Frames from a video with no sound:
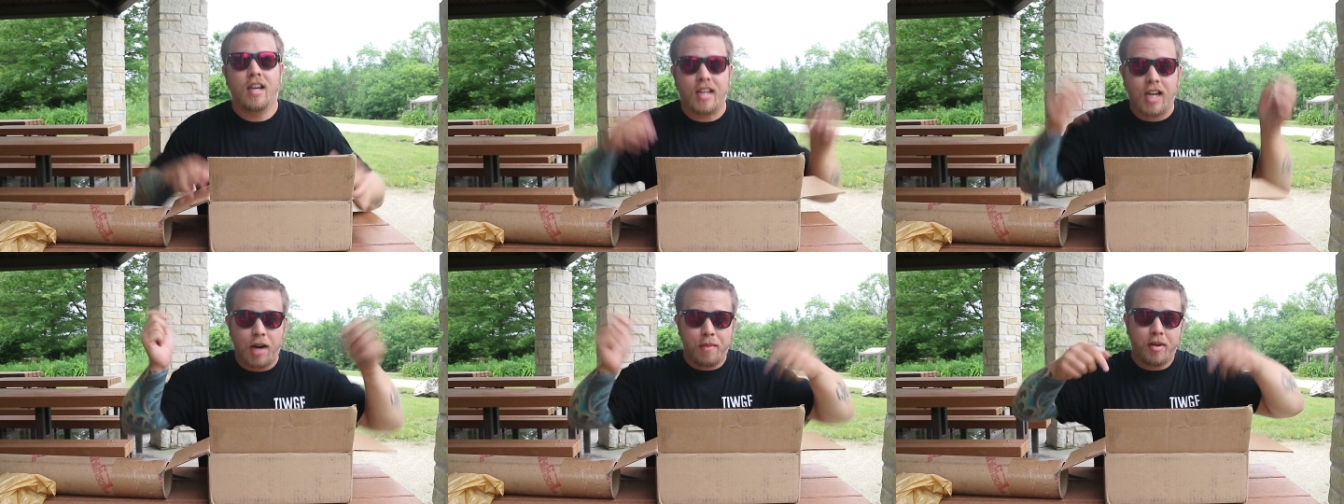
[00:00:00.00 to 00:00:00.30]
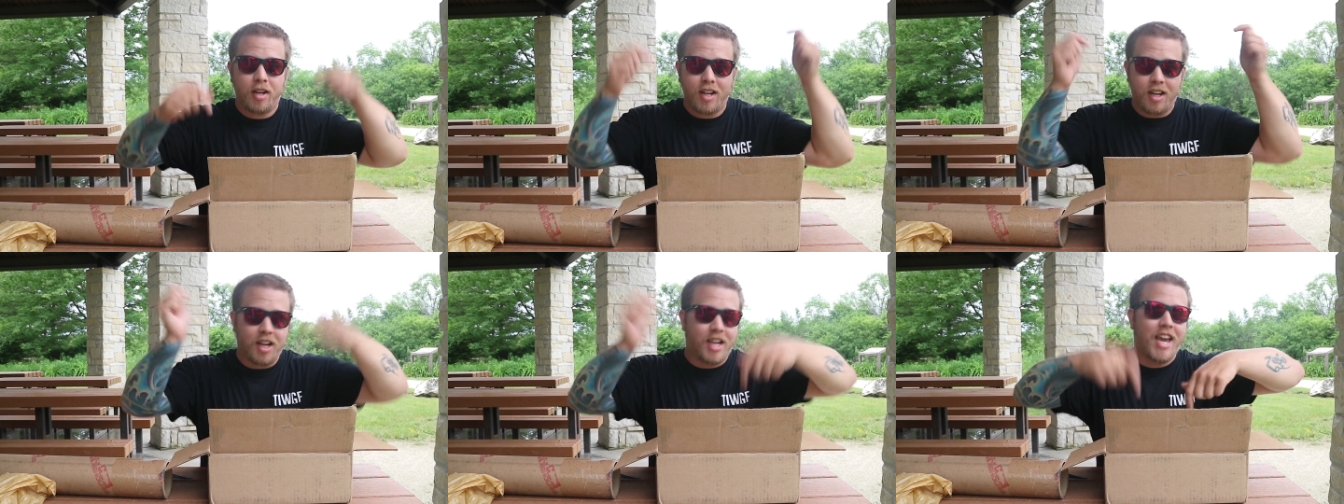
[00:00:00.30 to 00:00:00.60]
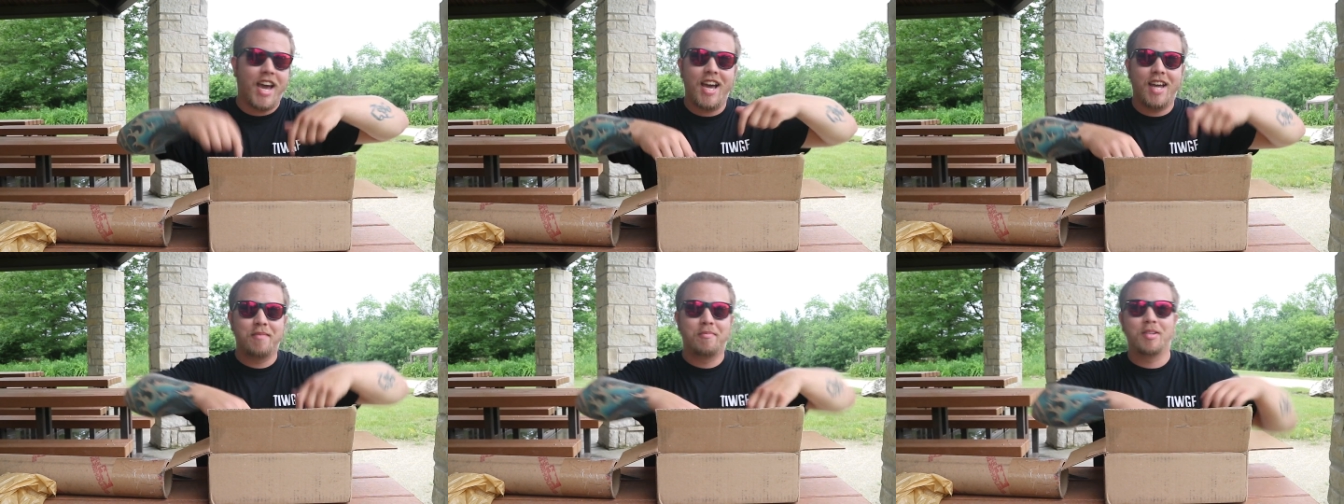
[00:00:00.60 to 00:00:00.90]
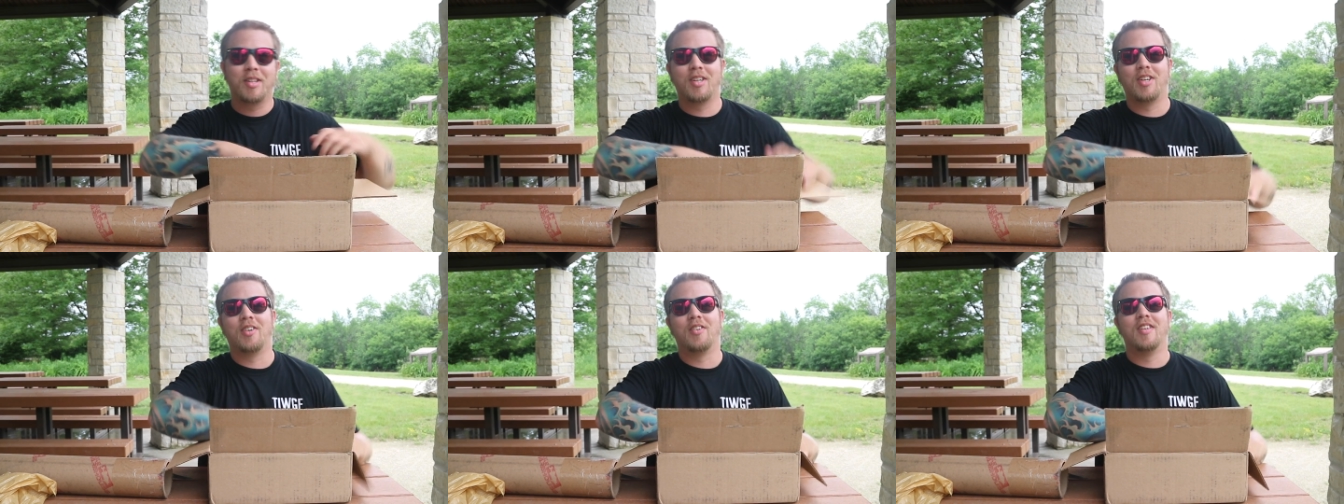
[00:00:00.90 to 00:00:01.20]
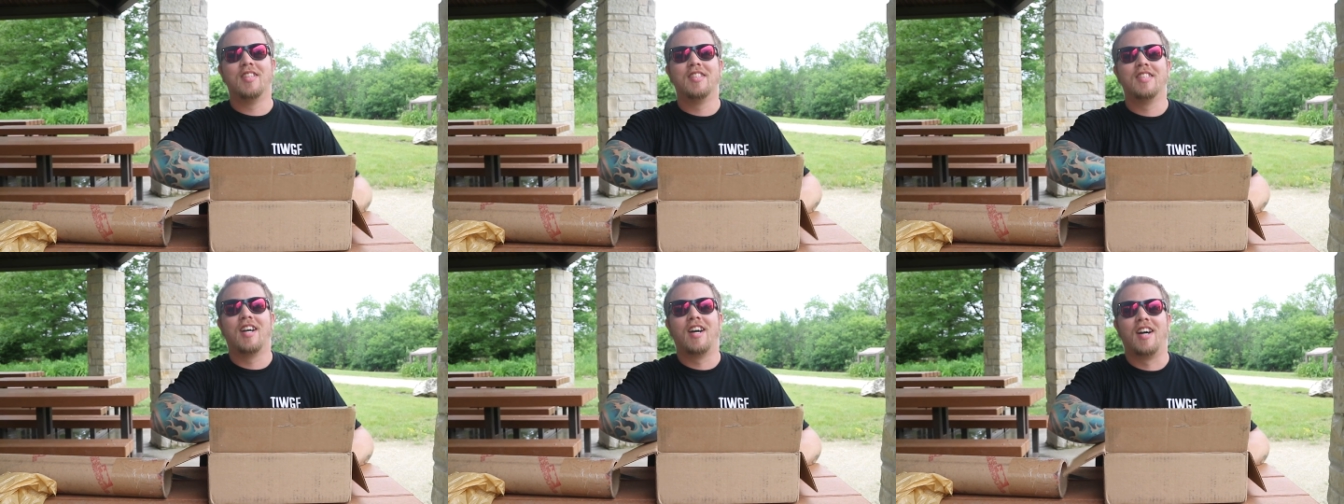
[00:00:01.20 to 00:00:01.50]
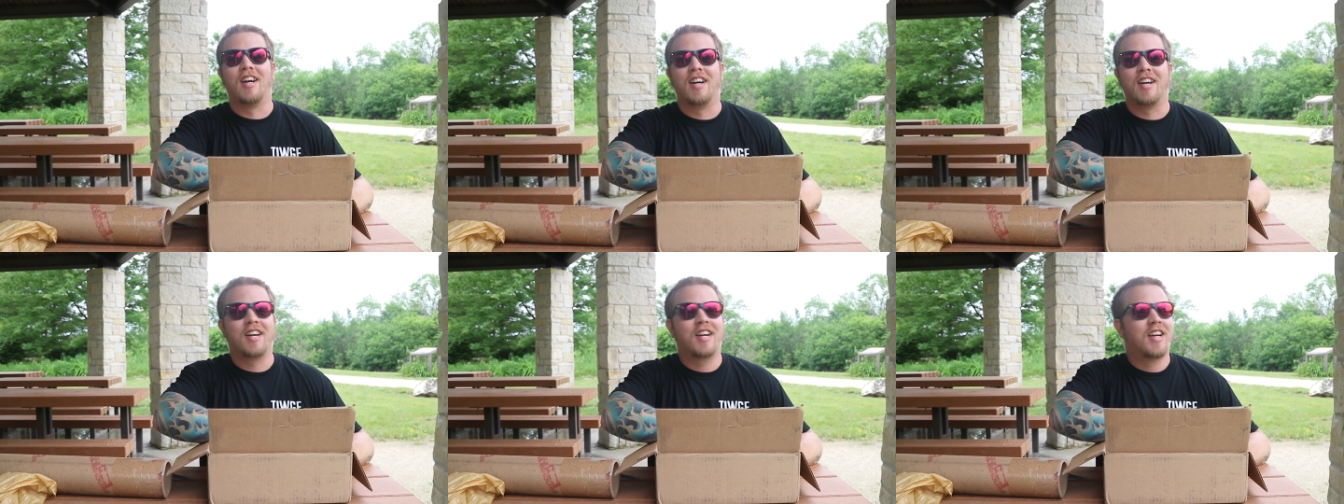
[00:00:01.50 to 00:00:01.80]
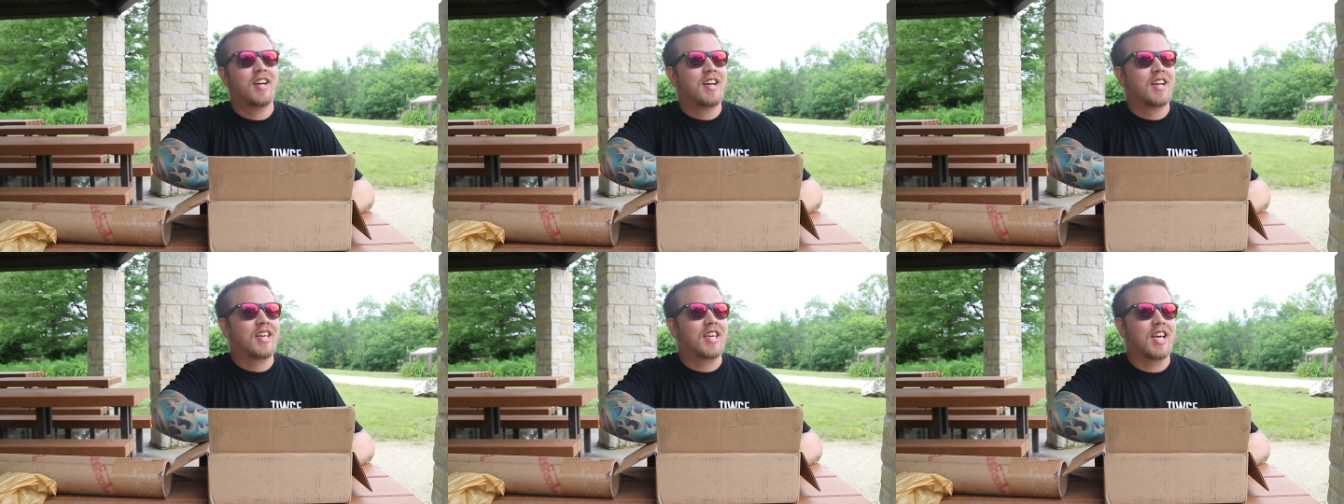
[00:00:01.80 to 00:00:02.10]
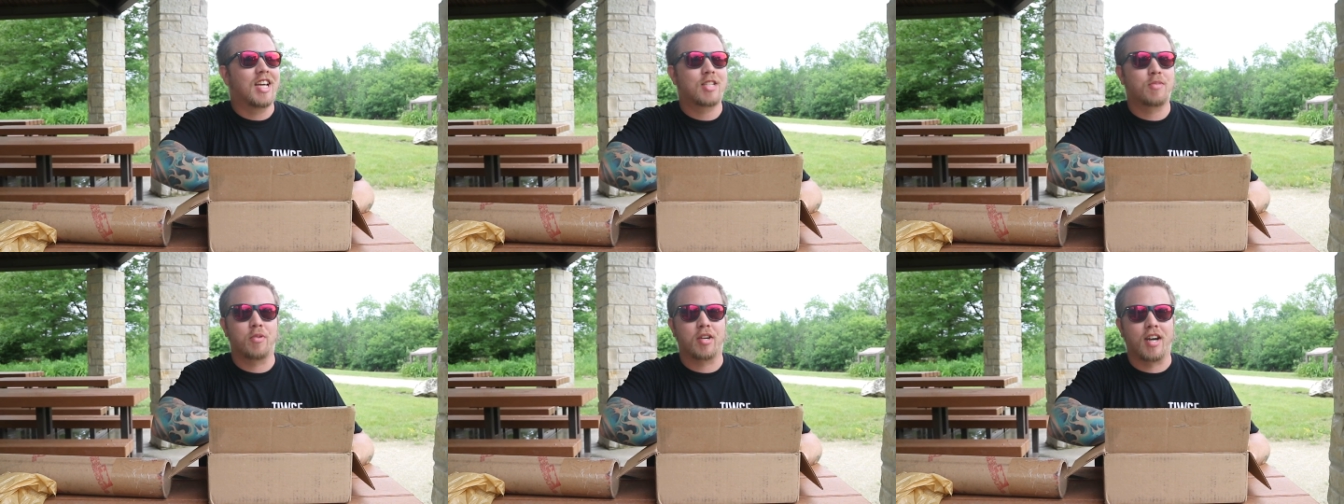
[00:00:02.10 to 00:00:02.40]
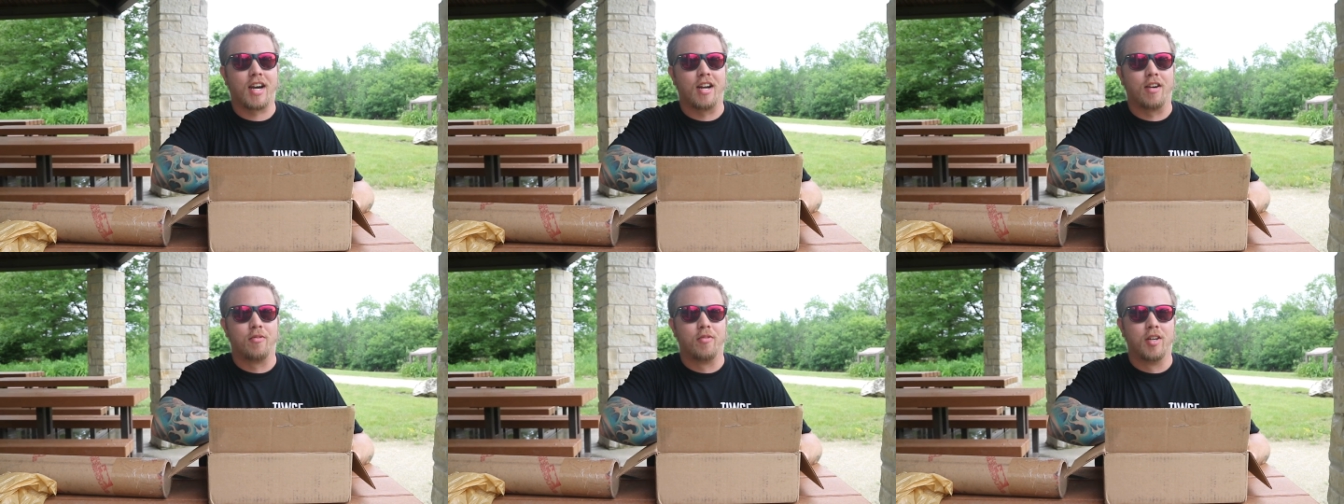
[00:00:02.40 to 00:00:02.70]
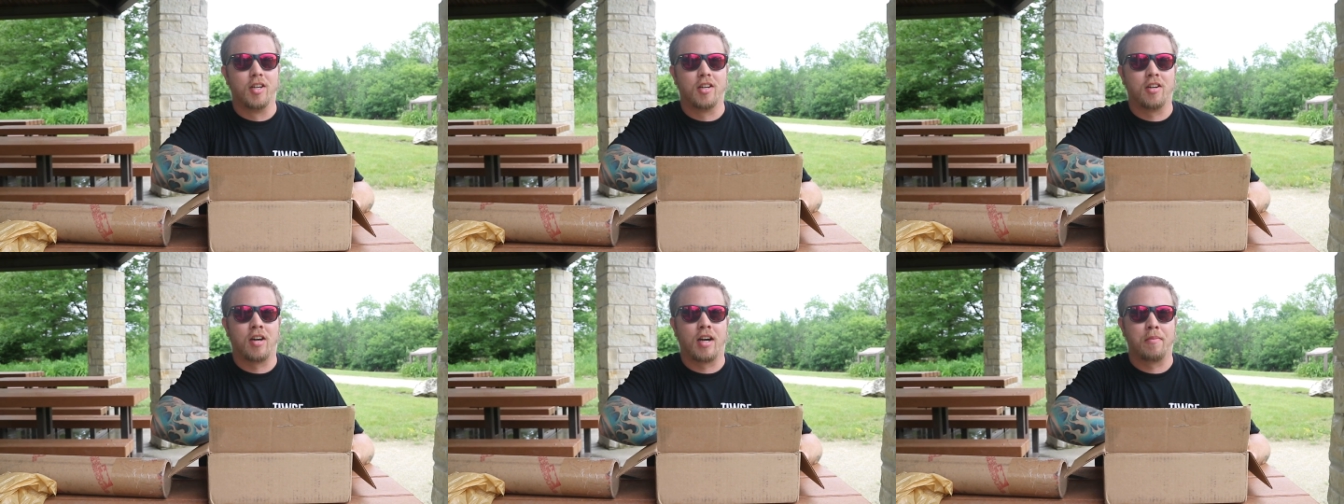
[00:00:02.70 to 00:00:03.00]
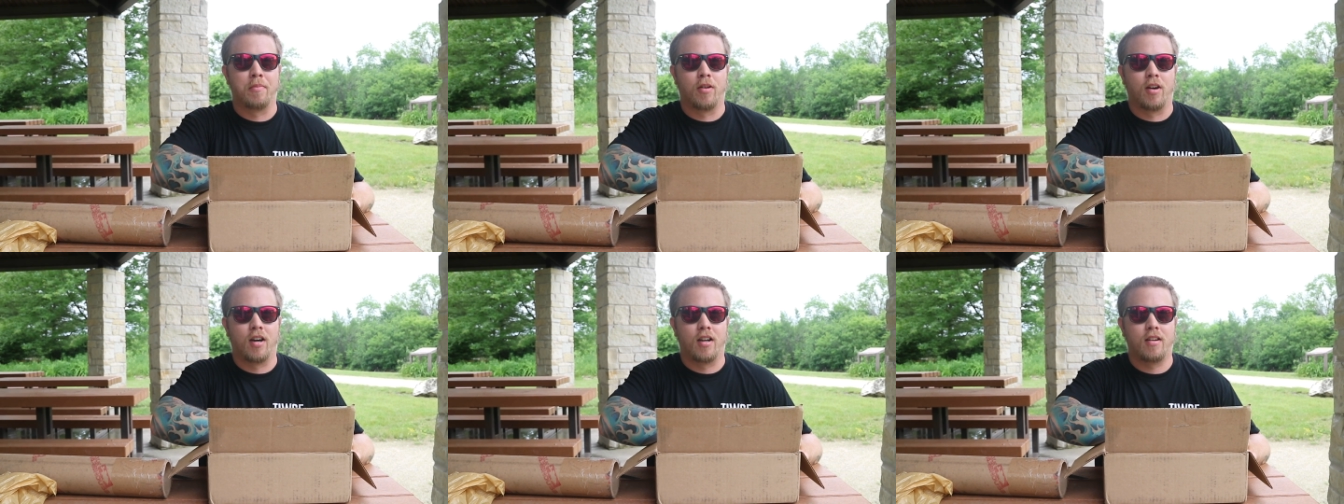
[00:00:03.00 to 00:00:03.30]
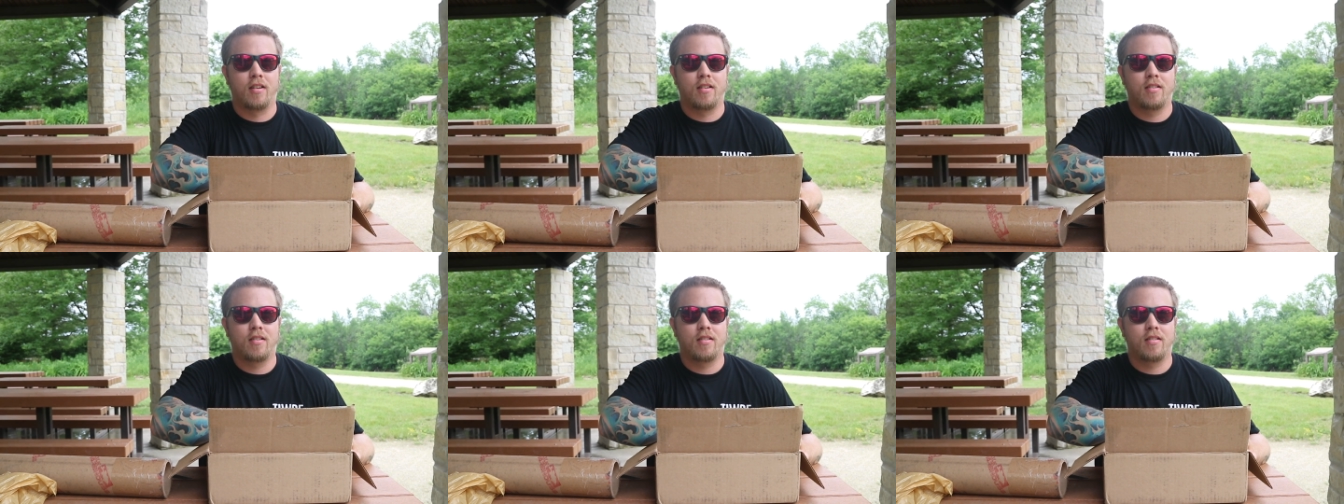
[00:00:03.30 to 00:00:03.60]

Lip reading: Comment again below and guess what kind of reel I bought.